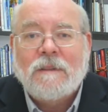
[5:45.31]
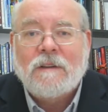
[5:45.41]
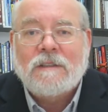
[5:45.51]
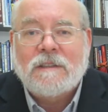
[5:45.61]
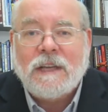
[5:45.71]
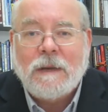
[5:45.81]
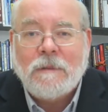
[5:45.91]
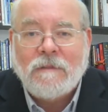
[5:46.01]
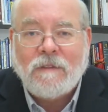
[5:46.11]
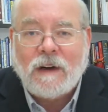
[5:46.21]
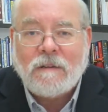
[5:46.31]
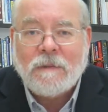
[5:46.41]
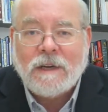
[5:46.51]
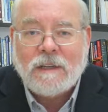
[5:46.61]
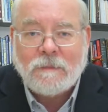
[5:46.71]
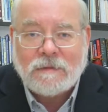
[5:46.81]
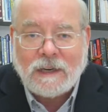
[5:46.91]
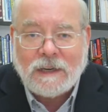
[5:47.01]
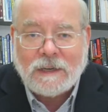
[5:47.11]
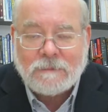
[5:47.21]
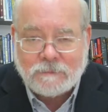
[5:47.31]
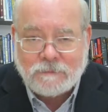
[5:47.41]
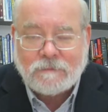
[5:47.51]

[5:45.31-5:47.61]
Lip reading: there's a team involvement in the planning,